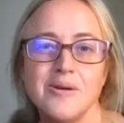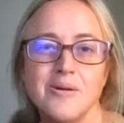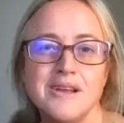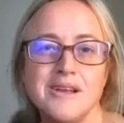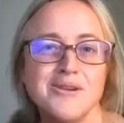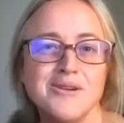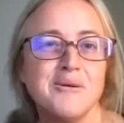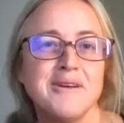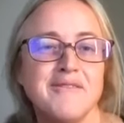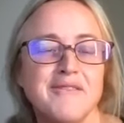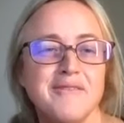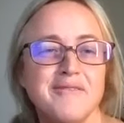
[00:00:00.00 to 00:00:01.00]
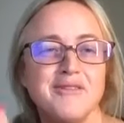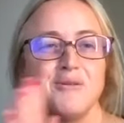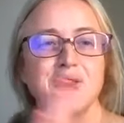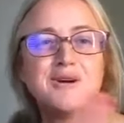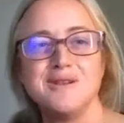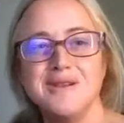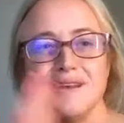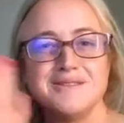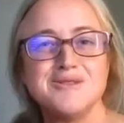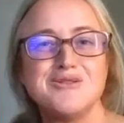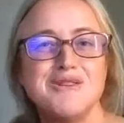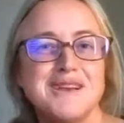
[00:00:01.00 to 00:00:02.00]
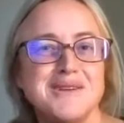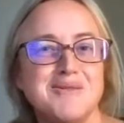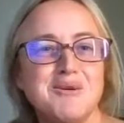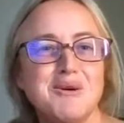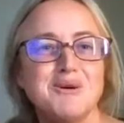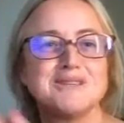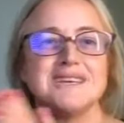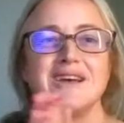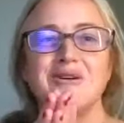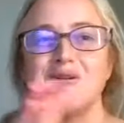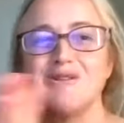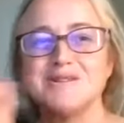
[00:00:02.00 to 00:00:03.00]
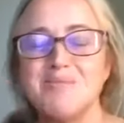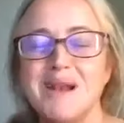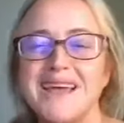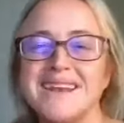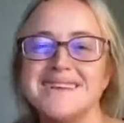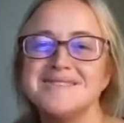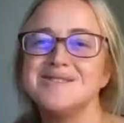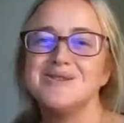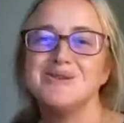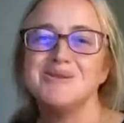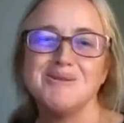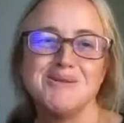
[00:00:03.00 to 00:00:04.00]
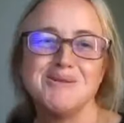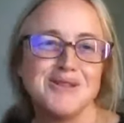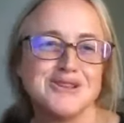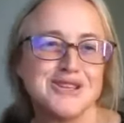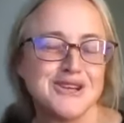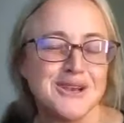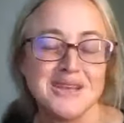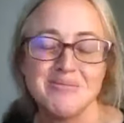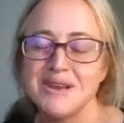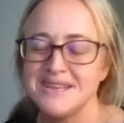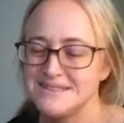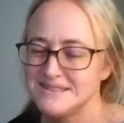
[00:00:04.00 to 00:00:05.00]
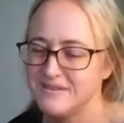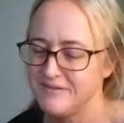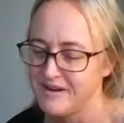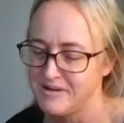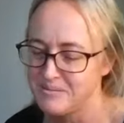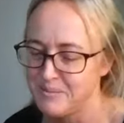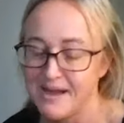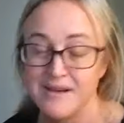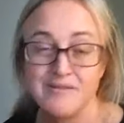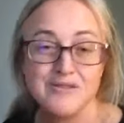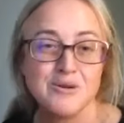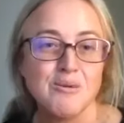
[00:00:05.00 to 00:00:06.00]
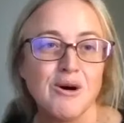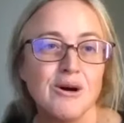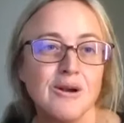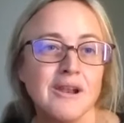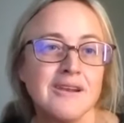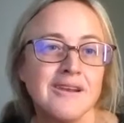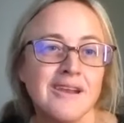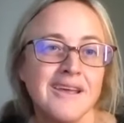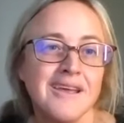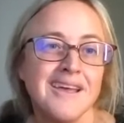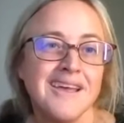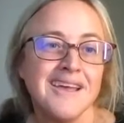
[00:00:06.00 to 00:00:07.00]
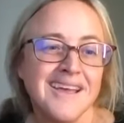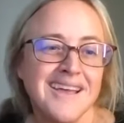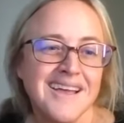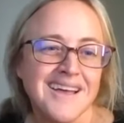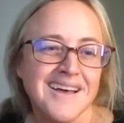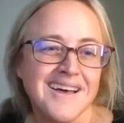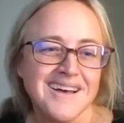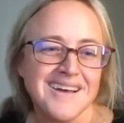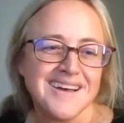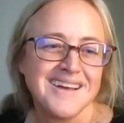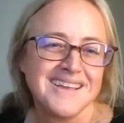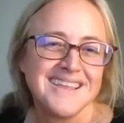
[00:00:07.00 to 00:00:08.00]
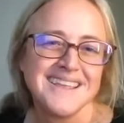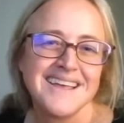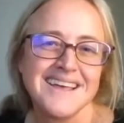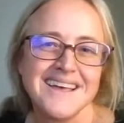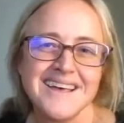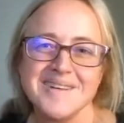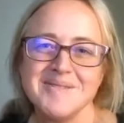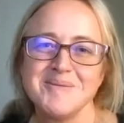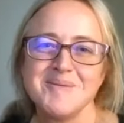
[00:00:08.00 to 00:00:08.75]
you. I don't know if everyone has already walked it or is planning to do the journey, but it's a very powerful one, and uh, yeah.